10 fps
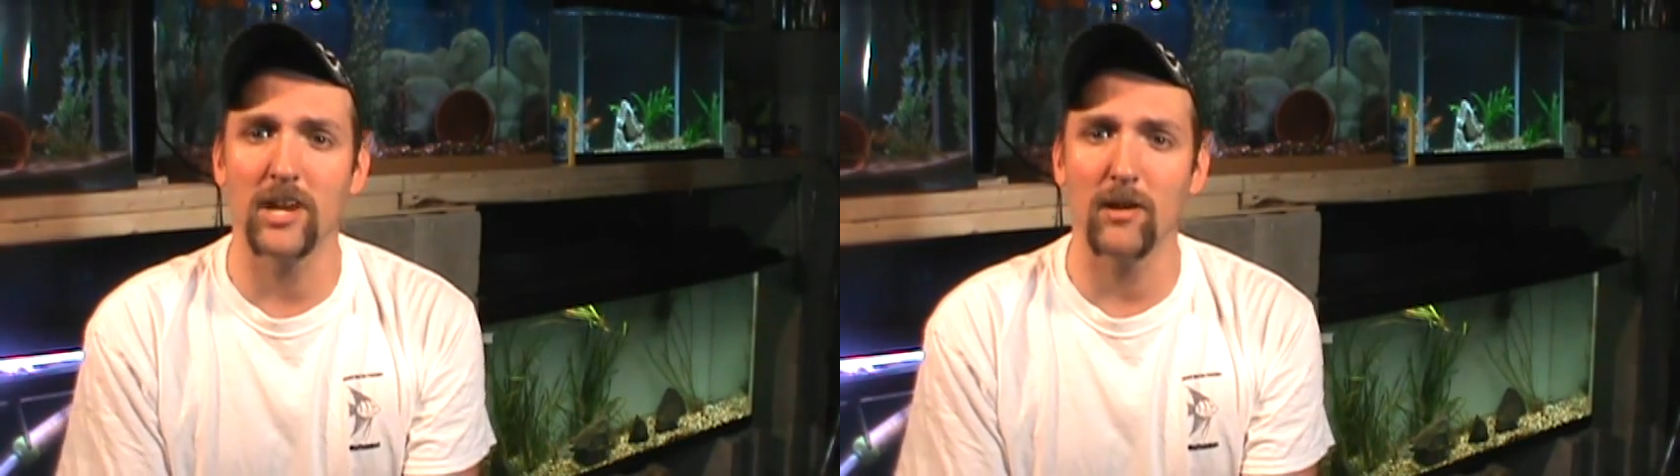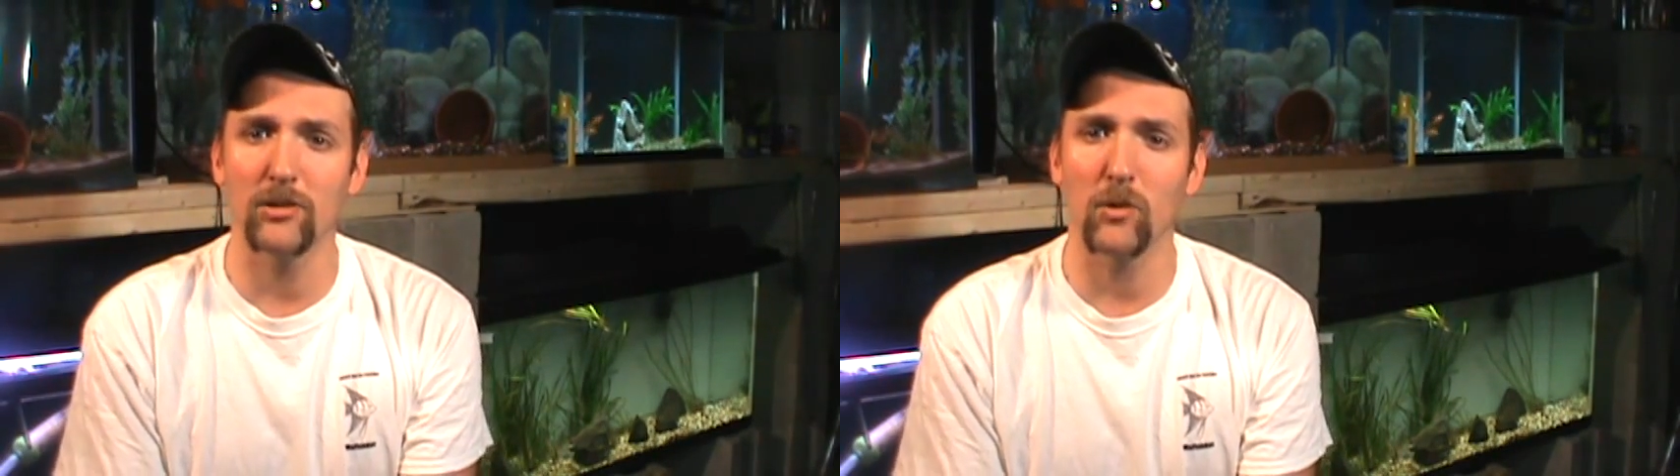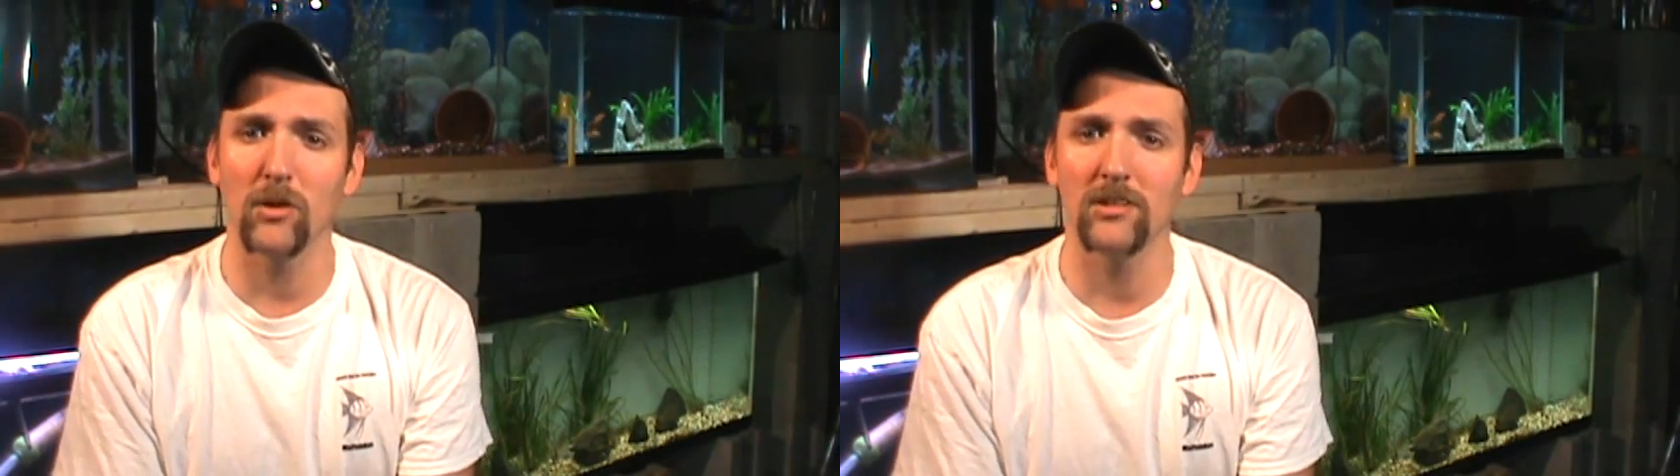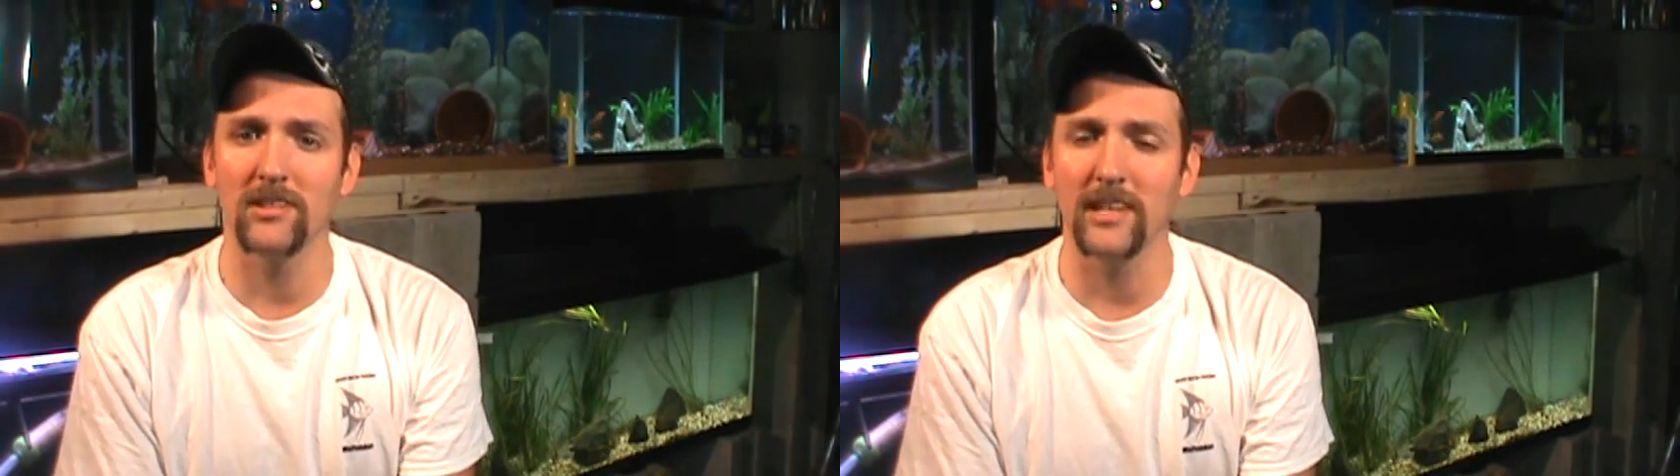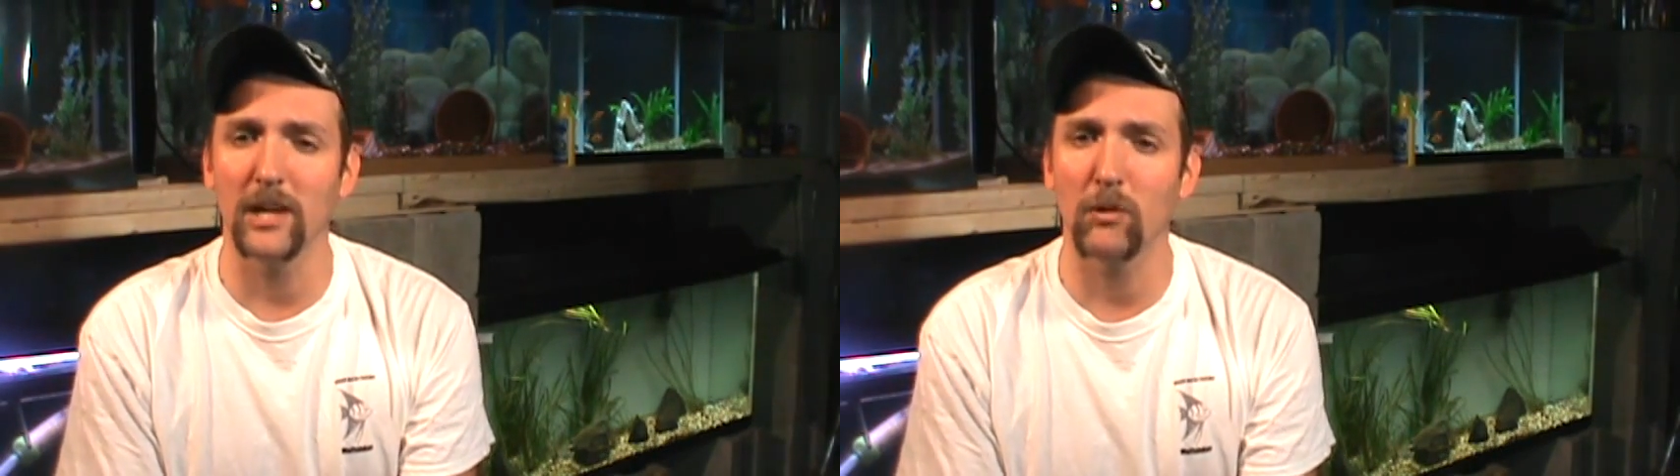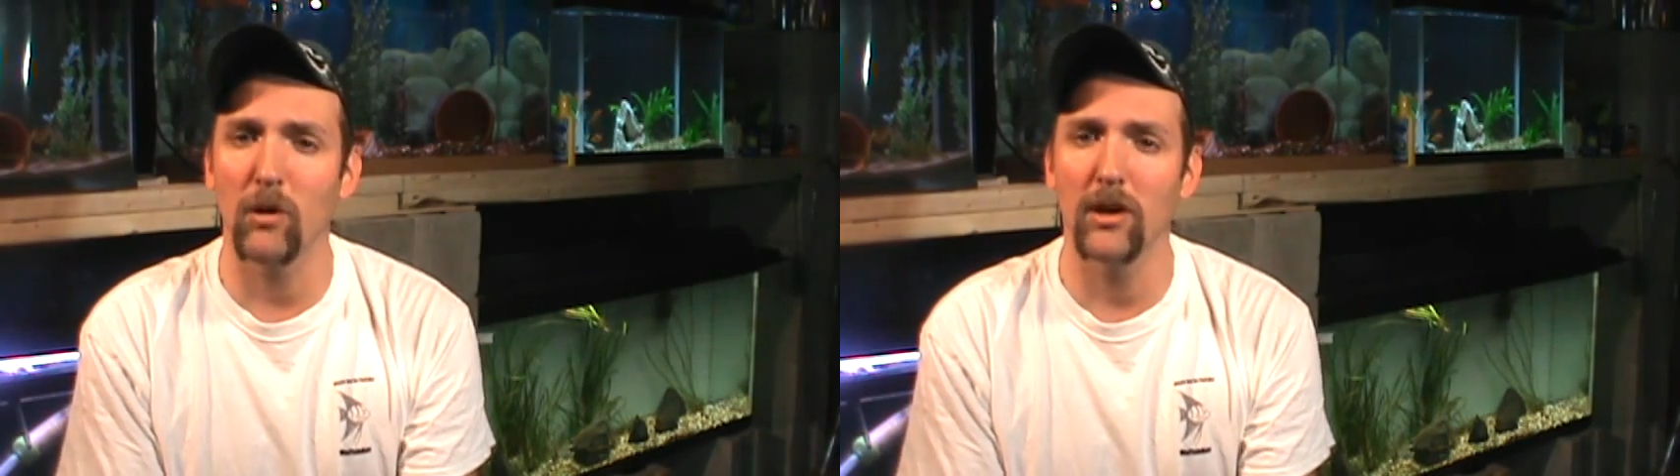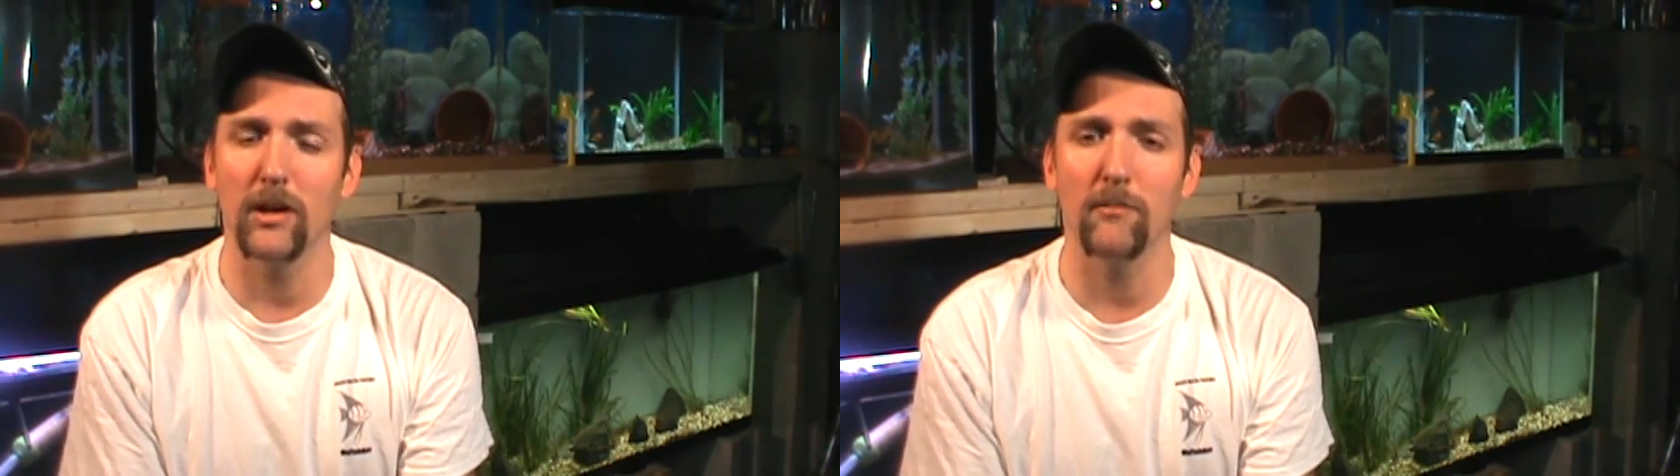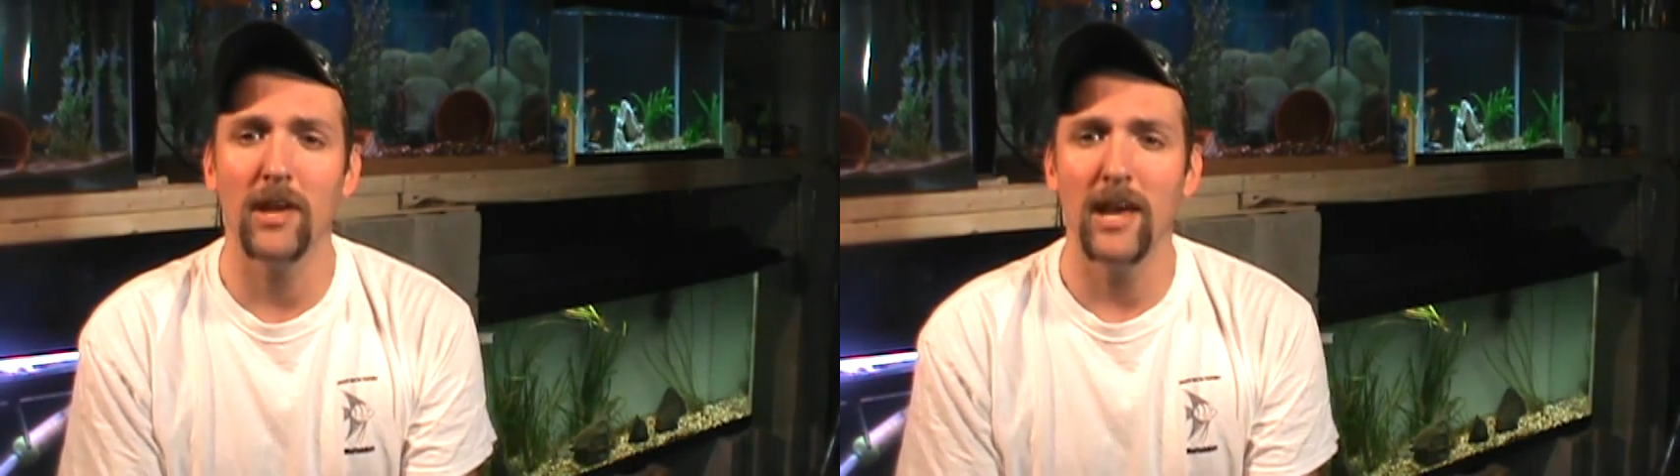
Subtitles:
territories in the aquarium.